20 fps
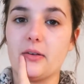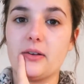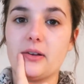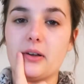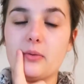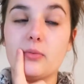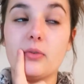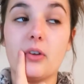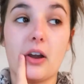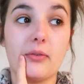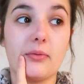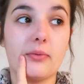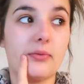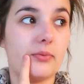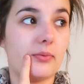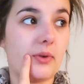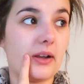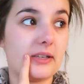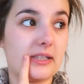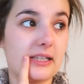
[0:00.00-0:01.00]

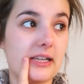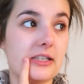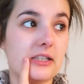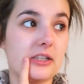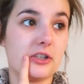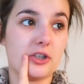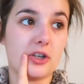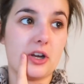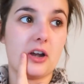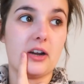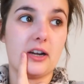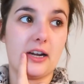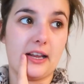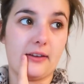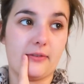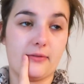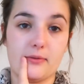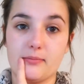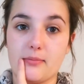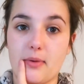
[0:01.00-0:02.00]
I said to
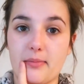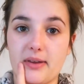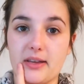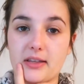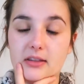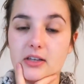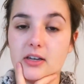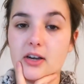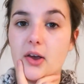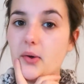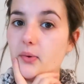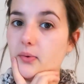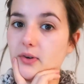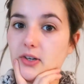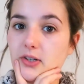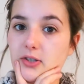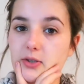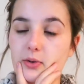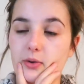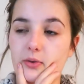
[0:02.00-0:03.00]
Charlie from Mummy in the Know, I
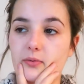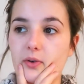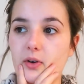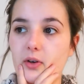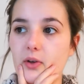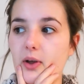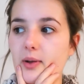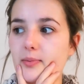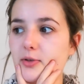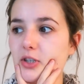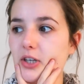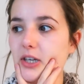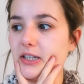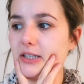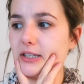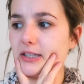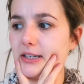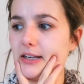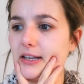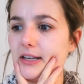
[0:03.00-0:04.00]
wanted to do a follow-up. She
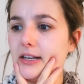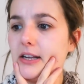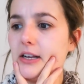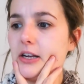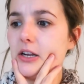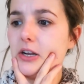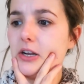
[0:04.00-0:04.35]
did a,